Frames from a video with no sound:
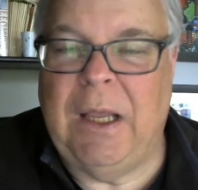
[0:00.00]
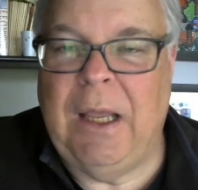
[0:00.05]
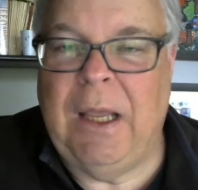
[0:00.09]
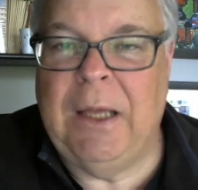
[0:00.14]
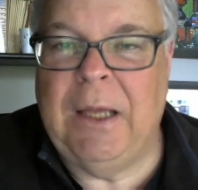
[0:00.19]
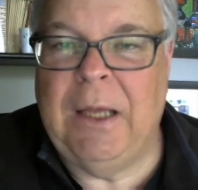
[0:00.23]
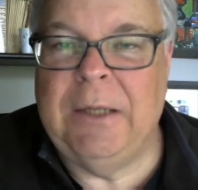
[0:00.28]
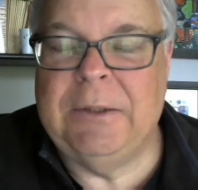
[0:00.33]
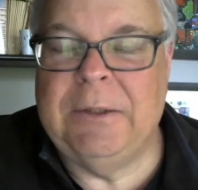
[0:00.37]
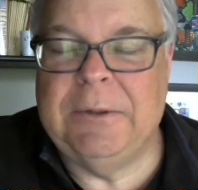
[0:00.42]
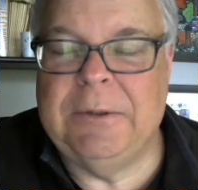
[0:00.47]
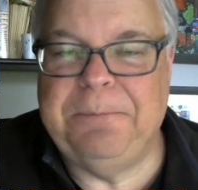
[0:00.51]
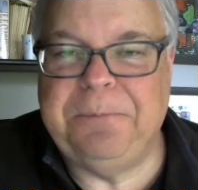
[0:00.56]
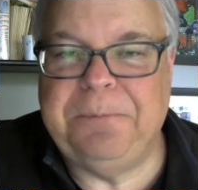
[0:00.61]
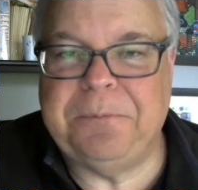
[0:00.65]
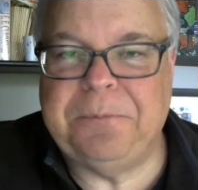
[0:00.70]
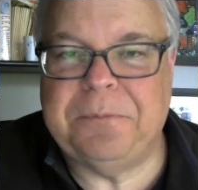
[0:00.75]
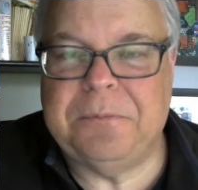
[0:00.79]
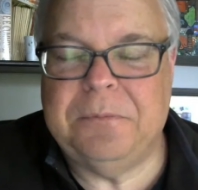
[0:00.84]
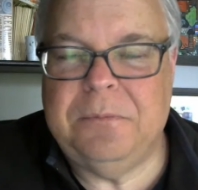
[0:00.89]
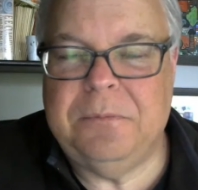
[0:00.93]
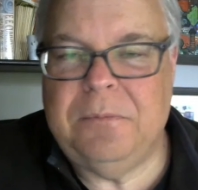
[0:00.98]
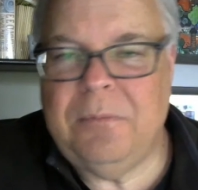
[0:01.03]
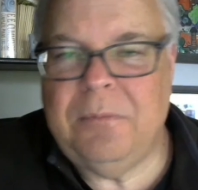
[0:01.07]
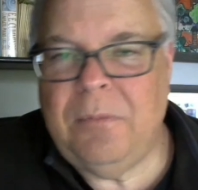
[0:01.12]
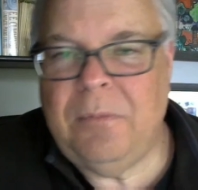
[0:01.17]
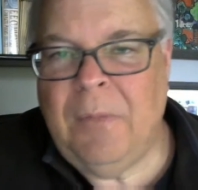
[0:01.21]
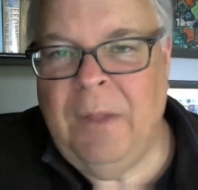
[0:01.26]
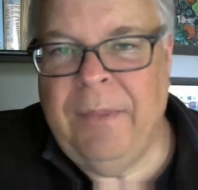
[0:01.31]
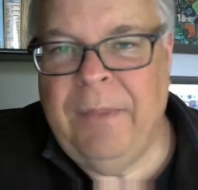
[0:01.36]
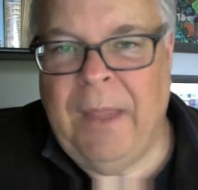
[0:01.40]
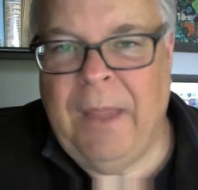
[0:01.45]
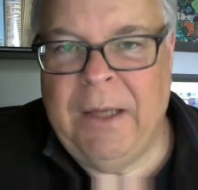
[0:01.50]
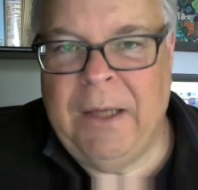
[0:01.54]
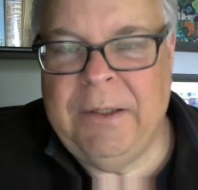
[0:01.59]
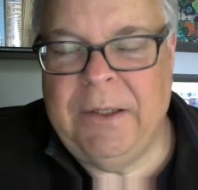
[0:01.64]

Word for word: and that